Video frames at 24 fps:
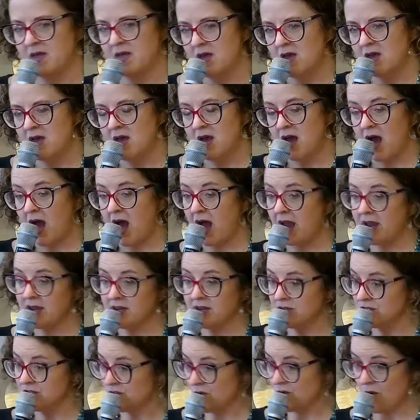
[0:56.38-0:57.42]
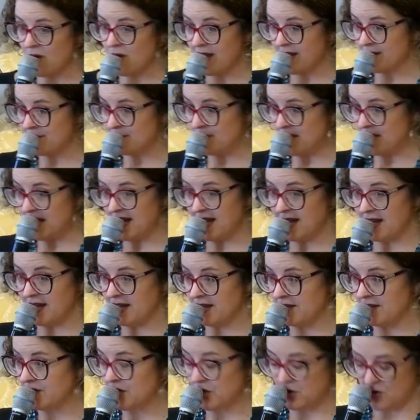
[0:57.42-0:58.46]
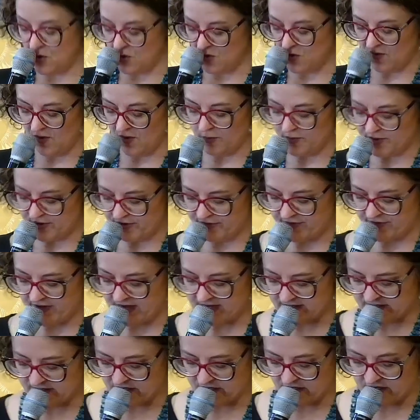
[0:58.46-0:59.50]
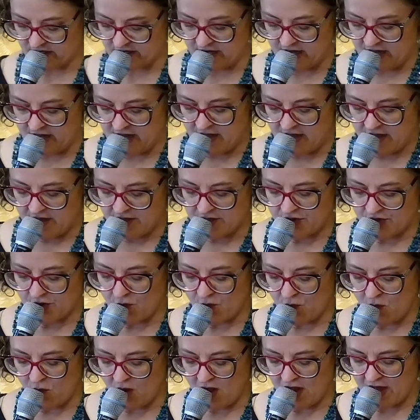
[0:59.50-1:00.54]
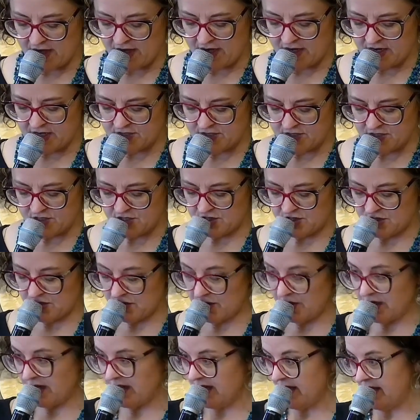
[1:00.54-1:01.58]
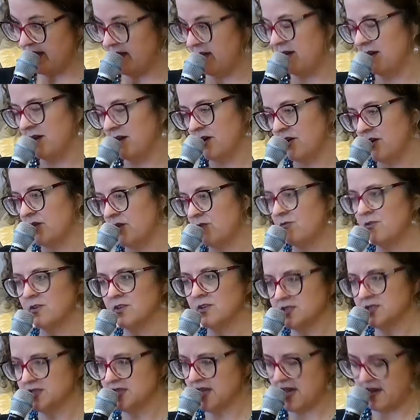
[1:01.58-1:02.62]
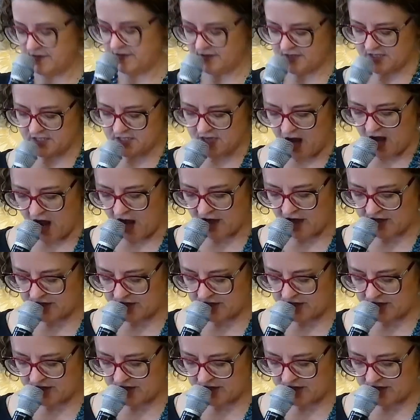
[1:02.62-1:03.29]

That space that I was creating during that time, I felt was sacred. I've always felt that.